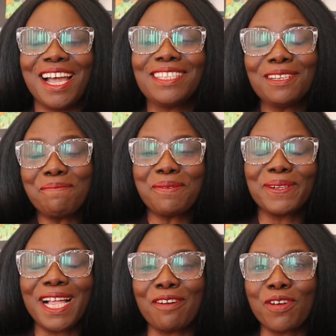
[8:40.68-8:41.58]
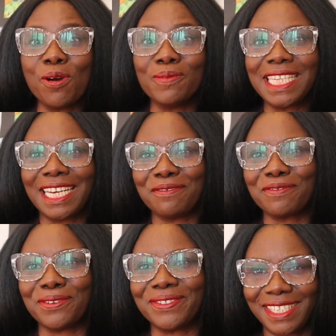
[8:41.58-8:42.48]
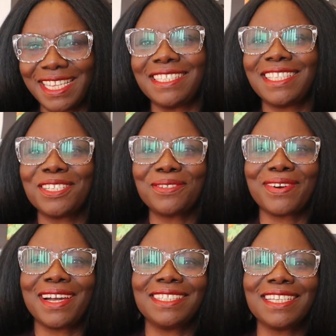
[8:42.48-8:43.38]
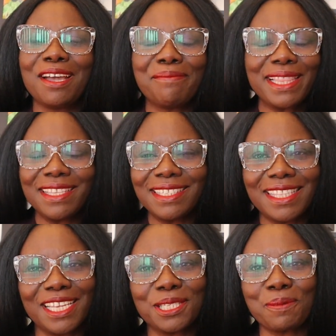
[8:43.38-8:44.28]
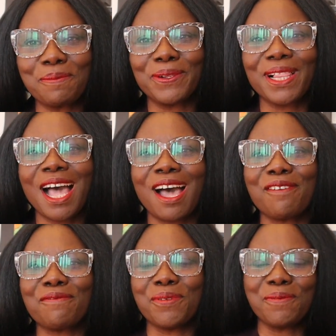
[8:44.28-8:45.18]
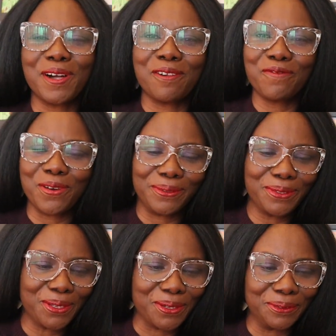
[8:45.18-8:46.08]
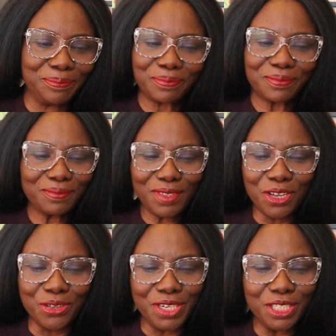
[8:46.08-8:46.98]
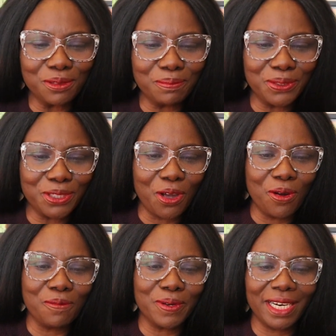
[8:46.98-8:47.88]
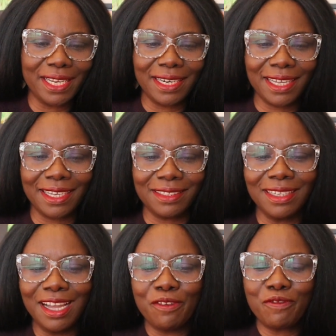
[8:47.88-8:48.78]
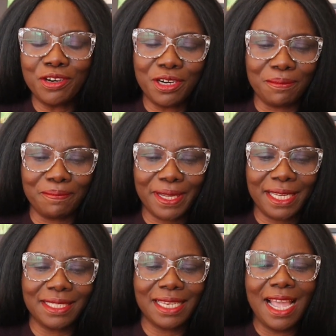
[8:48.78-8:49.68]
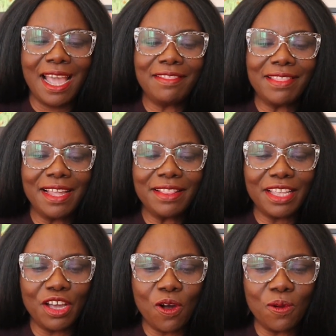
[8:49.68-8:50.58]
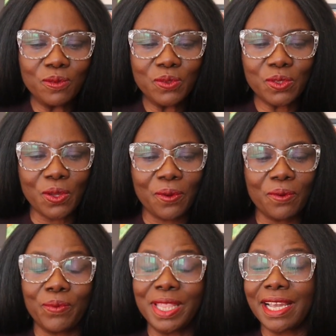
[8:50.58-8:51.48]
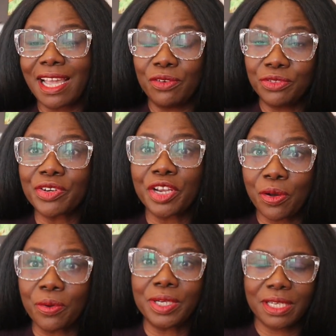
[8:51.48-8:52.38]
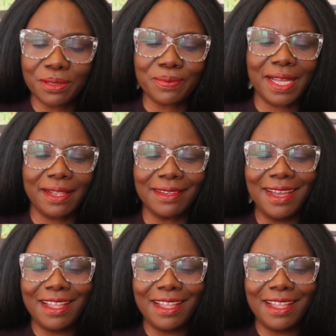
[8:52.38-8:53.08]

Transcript: Some people have home telephones. Yes, that's right. But these days, people have mobile phones. So you need to put your home or landline phone numbers. And then they also, with the country code as well,